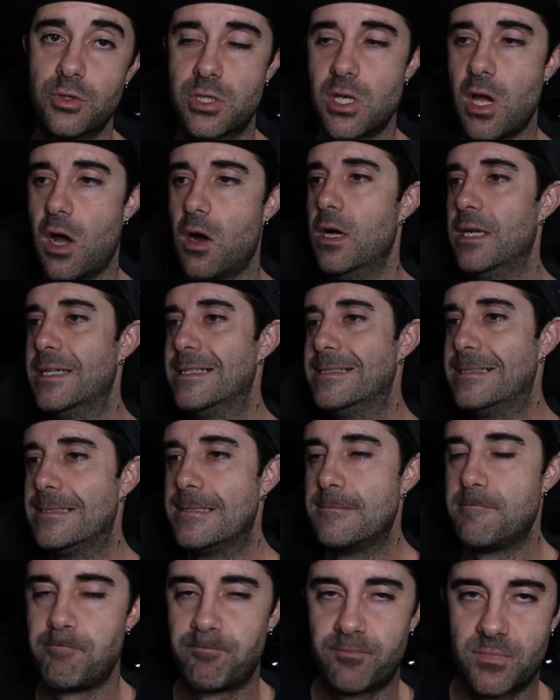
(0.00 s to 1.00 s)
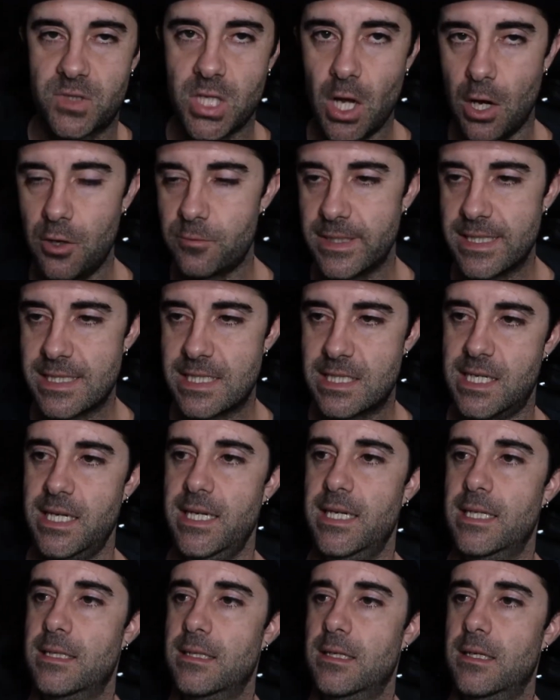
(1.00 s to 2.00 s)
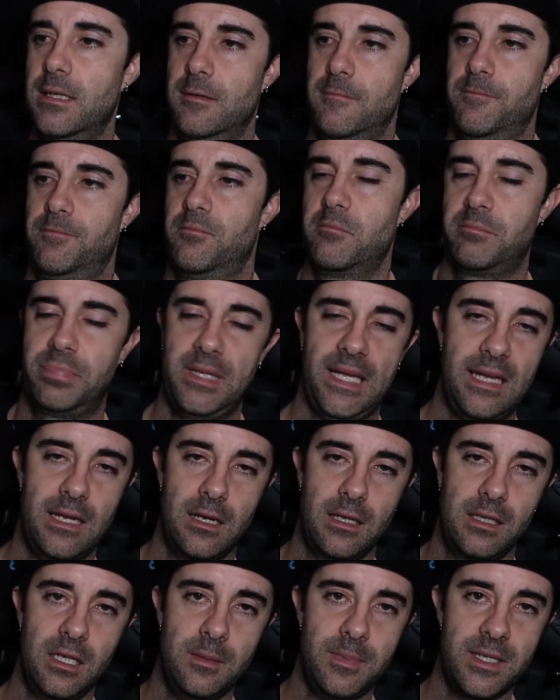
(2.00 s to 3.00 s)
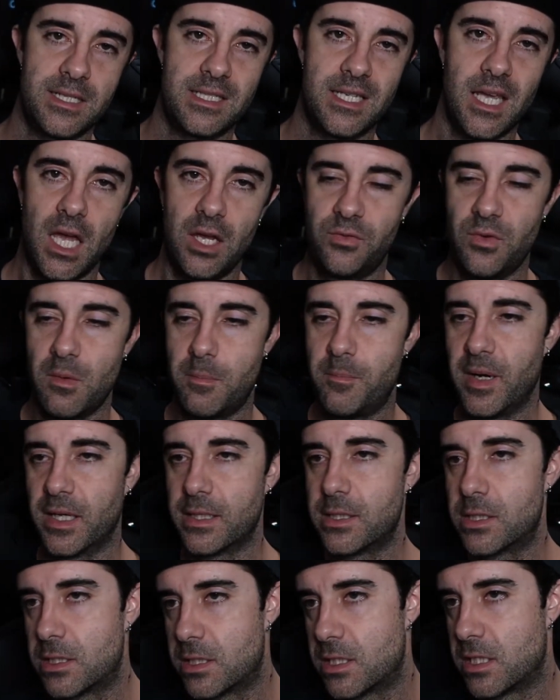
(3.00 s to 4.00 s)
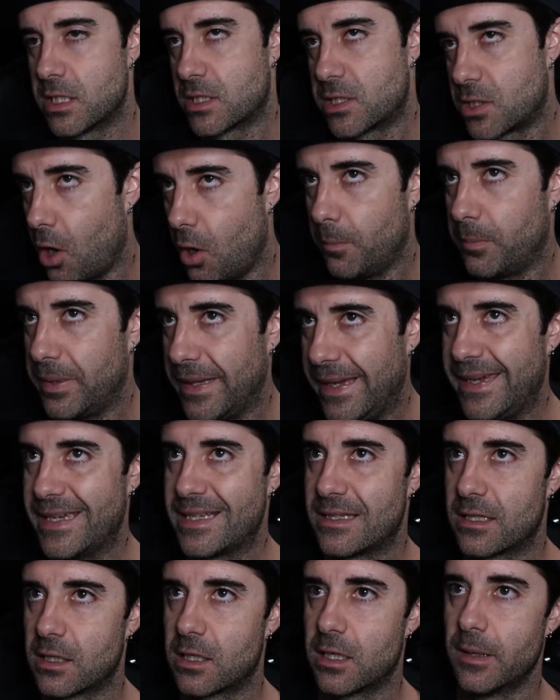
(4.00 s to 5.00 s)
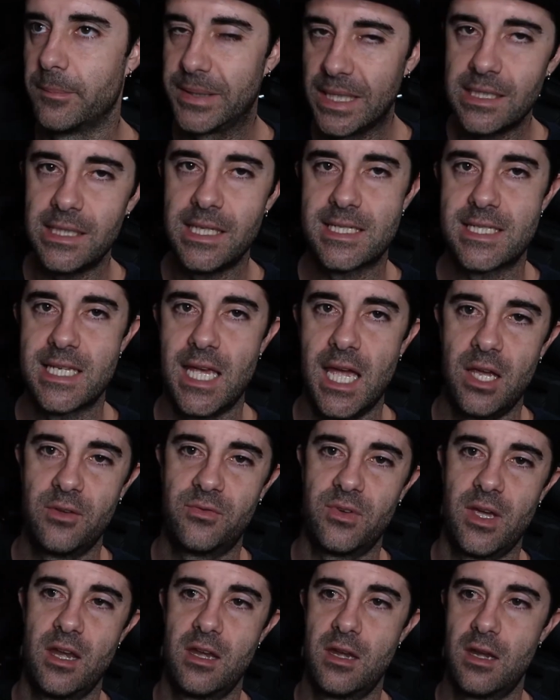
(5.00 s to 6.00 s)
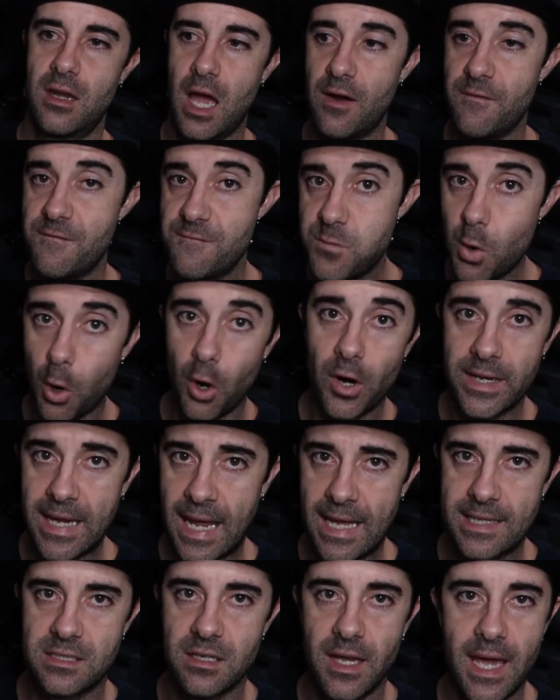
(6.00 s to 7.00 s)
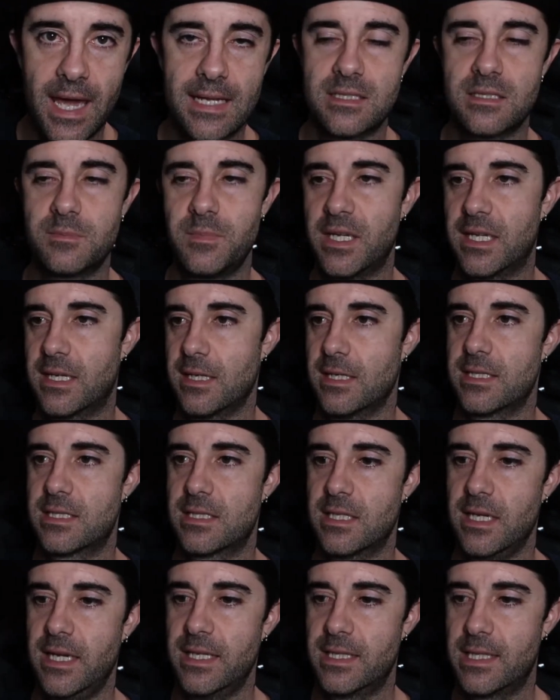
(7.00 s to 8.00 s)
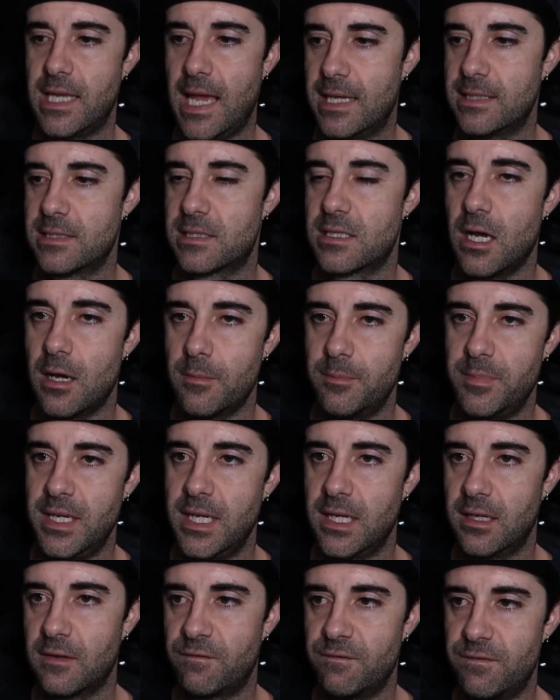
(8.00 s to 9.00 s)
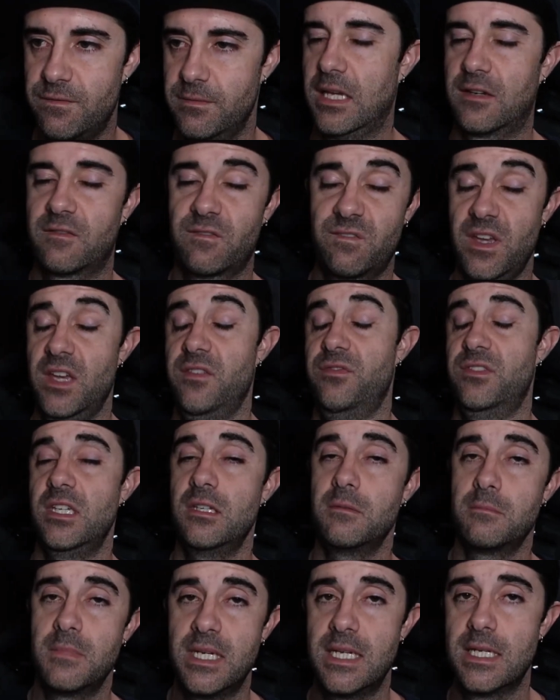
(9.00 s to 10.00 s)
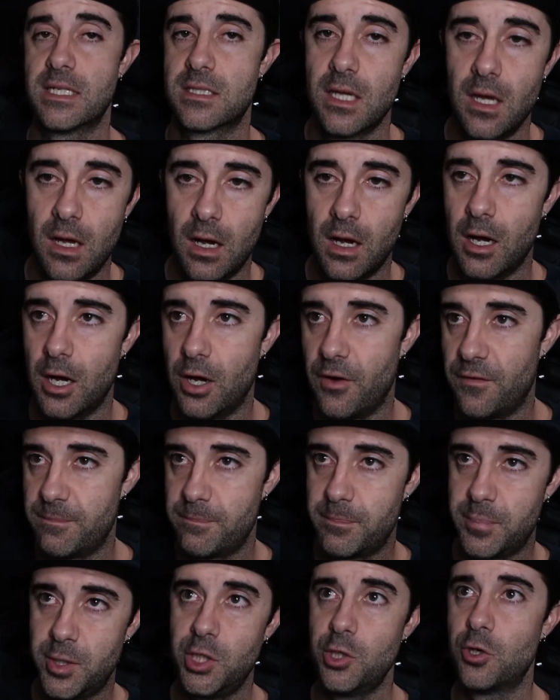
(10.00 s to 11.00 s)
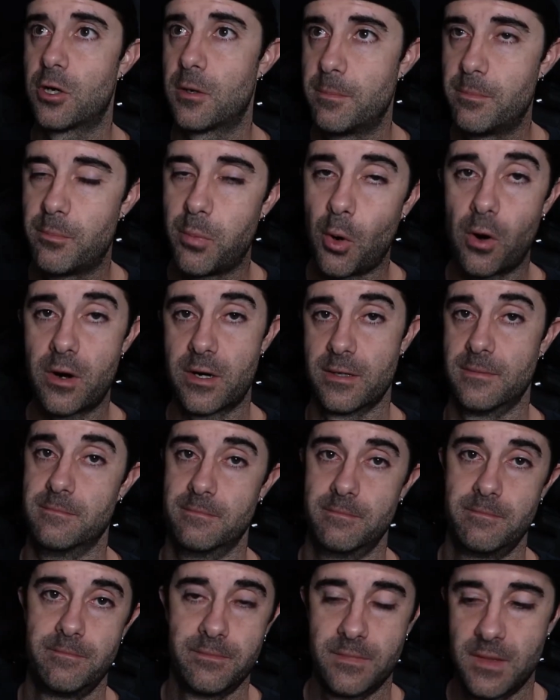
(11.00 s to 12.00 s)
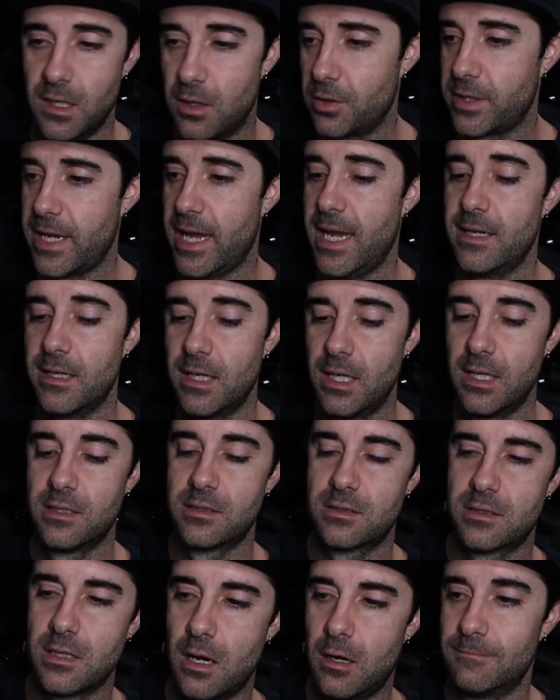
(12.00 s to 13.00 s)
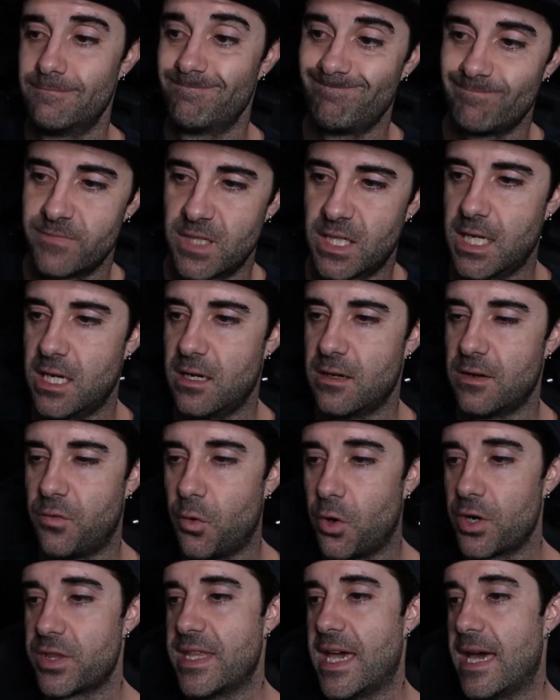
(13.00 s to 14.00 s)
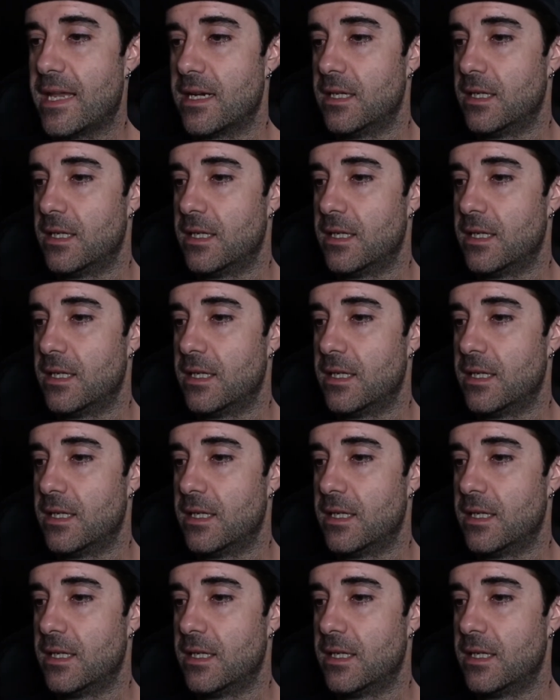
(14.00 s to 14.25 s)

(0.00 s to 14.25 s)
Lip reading: So don't risk it. Play it a little bit safe, but just don't play it completely safe and avoid head-to-heads, because it ends up being like 15 minutes of pure boredom. Okay, so kind of avoid that.